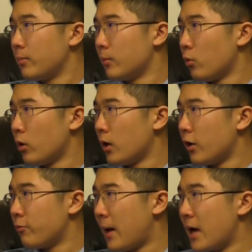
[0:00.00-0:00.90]
but more
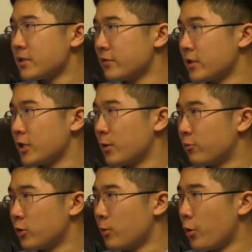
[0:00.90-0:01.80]
of passive income
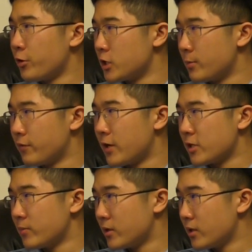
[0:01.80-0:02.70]
from ownership
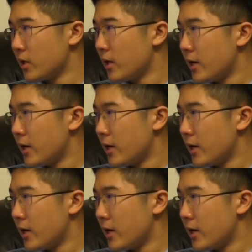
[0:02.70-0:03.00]
investment.